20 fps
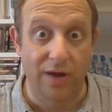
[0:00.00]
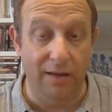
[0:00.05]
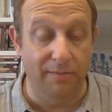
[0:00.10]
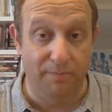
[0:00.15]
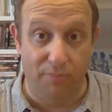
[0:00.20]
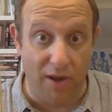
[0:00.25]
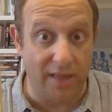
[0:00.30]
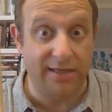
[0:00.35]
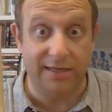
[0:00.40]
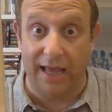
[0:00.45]

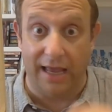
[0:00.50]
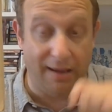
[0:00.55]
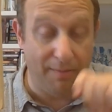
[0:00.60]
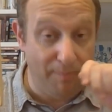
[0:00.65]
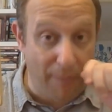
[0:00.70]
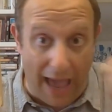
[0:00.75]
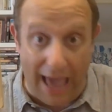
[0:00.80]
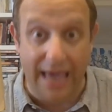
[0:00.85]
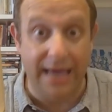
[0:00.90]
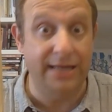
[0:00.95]
Breathtaking,
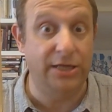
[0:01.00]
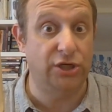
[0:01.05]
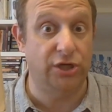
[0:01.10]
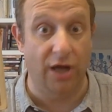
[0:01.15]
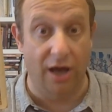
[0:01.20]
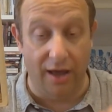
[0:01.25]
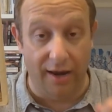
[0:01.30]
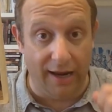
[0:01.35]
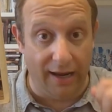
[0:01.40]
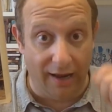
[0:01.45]

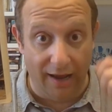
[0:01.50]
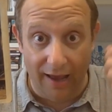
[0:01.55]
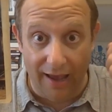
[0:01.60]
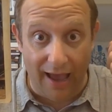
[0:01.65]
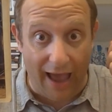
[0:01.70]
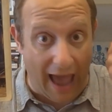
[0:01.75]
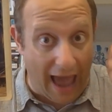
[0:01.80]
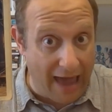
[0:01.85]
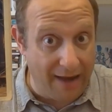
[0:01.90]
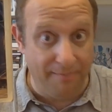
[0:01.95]
page-turning
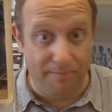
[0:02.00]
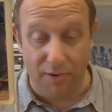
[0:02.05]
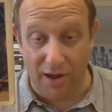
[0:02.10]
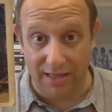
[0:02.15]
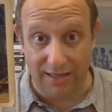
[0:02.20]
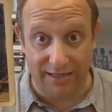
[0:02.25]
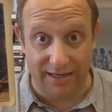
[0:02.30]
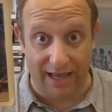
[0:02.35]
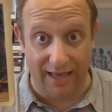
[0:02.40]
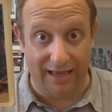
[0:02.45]
and
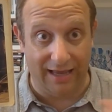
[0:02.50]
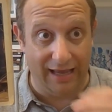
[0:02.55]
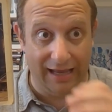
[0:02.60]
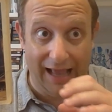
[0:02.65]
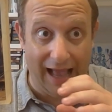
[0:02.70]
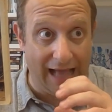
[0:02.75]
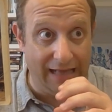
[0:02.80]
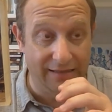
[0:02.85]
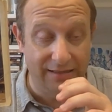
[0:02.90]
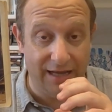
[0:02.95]
breathtaking,
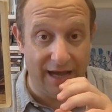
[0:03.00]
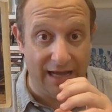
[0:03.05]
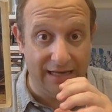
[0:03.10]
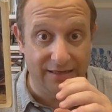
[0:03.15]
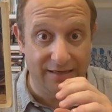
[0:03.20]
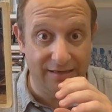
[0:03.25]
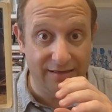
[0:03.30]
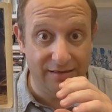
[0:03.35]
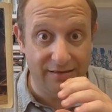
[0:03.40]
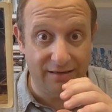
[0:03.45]

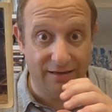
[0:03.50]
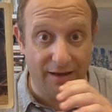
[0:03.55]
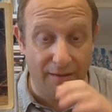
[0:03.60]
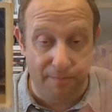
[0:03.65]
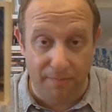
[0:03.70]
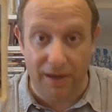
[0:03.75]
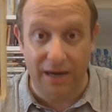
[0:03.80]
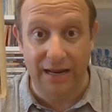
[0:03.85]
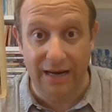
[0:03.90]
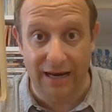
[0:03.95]
and
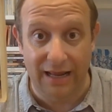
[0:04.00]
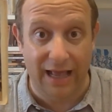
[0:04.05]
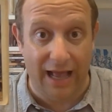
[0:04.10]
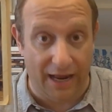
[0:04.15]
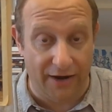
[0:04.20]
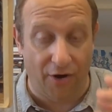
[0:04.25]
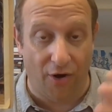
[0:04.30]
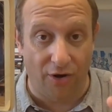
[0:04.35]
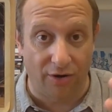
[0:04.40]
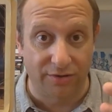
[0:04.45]
completely
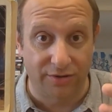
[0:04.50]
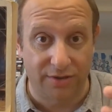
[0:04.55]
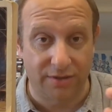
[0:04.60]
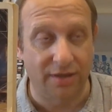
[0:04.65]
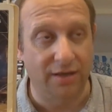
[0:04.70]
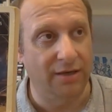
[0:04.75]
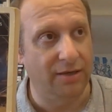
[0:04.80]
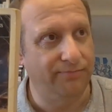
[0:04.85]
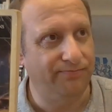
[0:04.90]
at odds.